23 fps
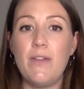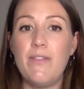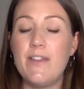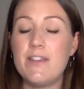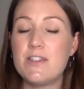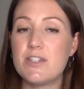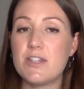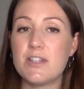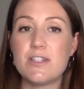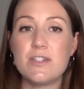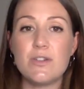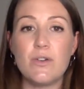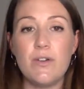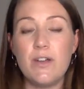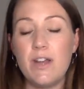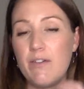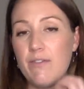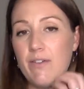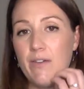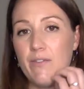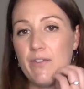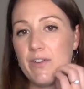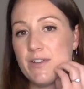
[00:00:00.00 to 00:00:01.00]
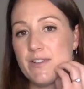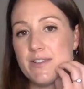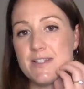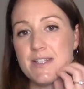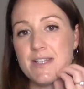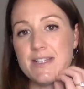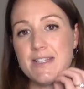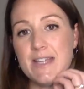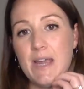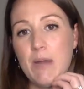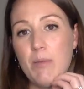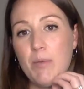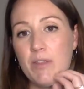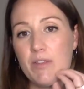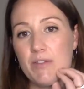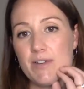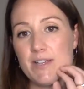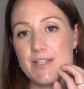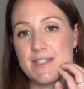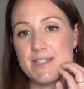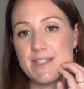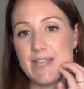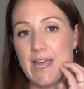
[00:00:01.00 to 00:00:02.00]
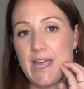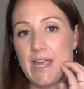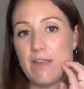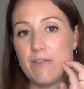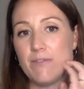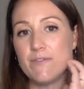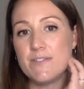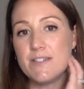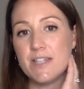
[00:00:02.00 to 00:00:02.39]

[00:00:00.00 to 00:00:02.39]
and there's just not enough evidence to say whether it's safe.